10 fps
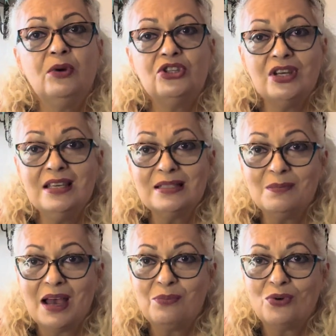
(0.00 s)
is
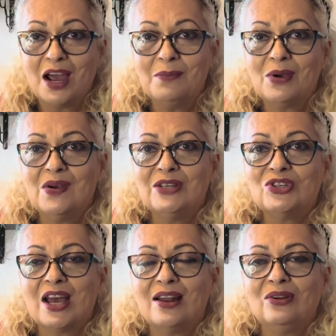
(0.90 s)
my primary
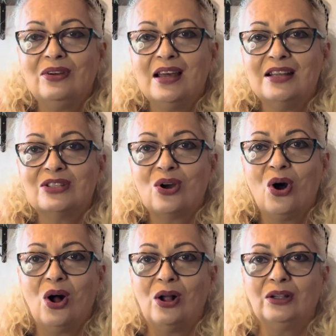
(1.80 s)
channel, and it's
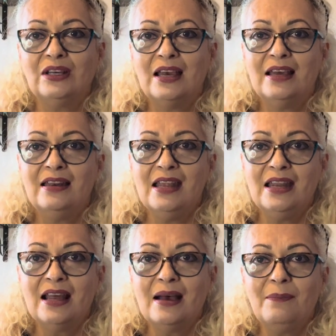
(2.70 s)
called
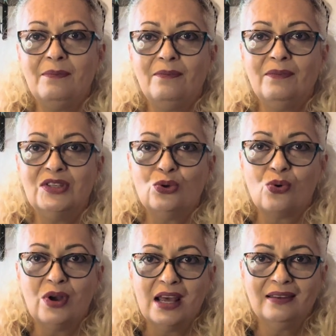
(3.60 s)
Nina
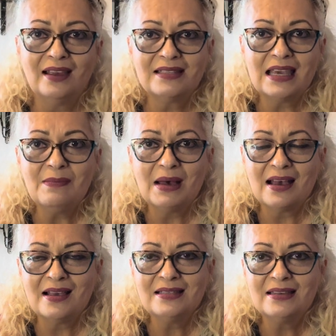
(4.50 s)
Suculentas y
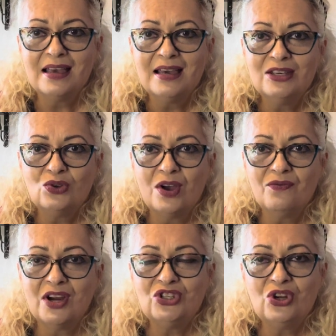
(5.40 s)
Más. So I
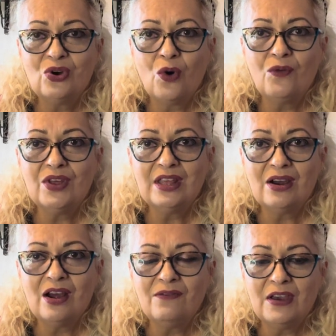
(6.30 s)
invite you to go over
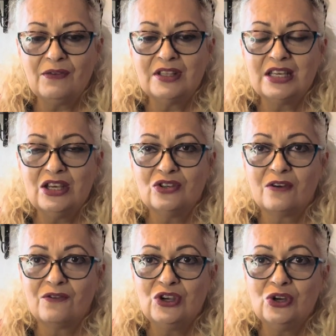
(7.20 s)
there if it's easier
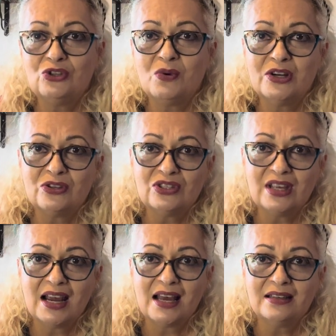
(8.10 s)
for you to
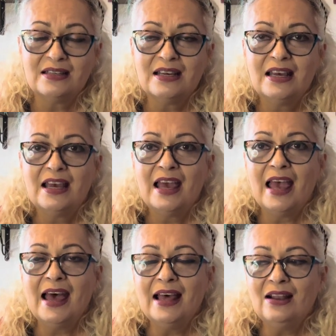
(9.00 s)
understand.
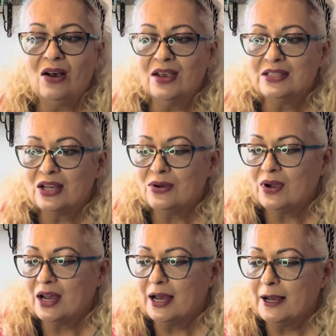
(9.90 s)
And also,
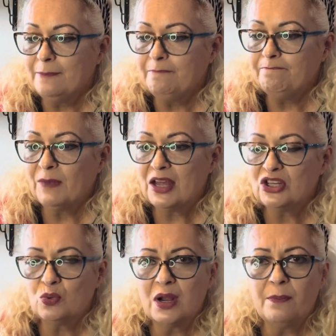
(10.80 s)
I
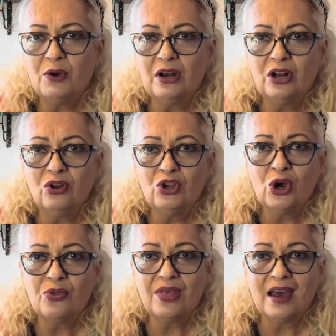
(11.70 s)
just want to put a little
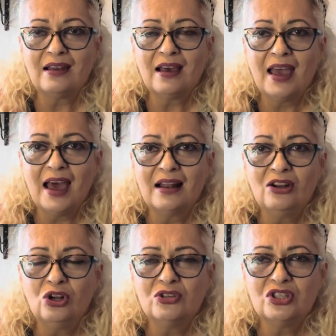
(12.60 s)
note that I had a
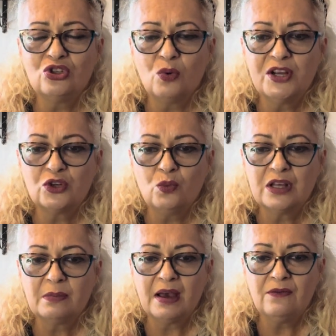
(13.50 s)
little situation
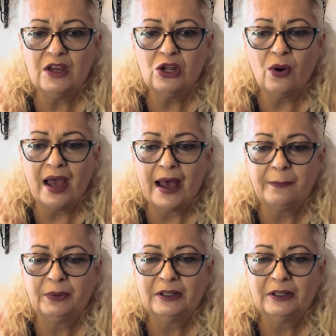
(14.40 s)
with my video app